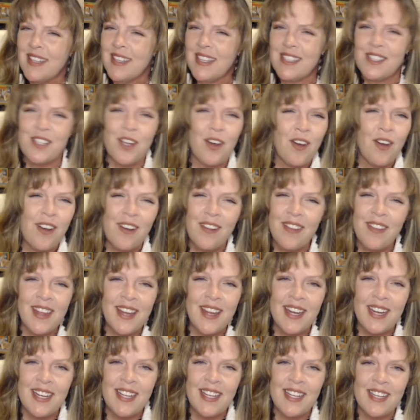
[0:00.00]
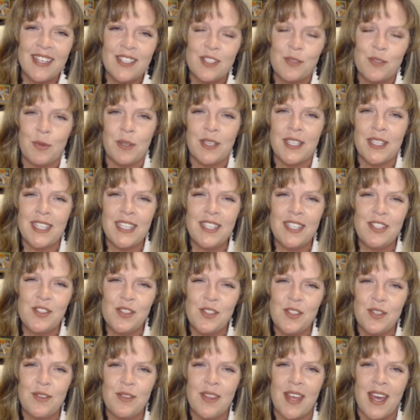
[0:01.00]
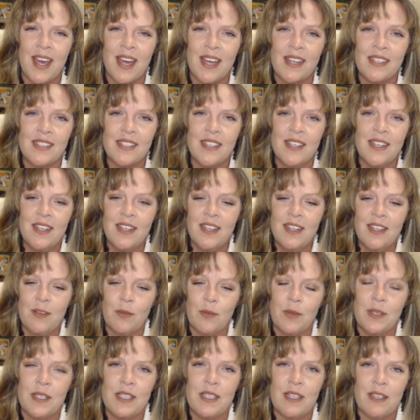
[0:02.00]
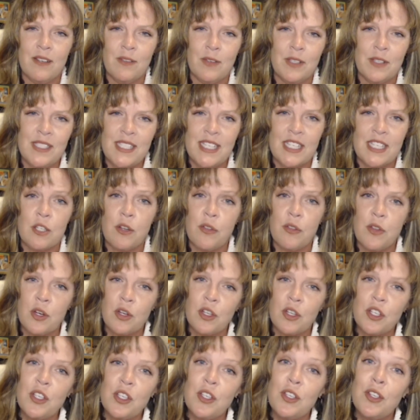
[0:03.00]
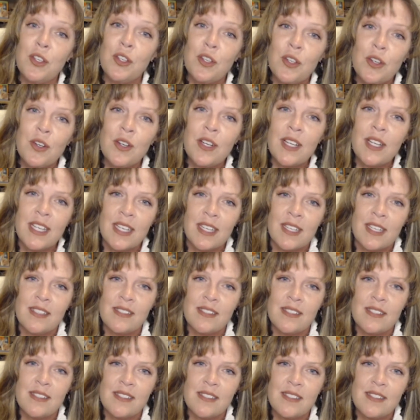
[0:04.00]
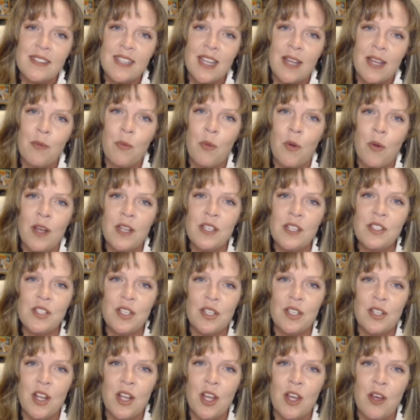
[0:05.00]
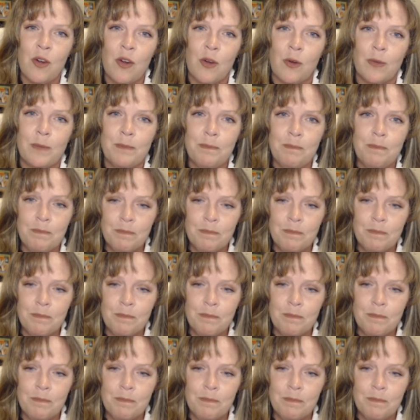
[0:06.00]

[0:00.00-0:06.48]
That's all that it is. When kids do that, when teachers, they're curious. They want to know.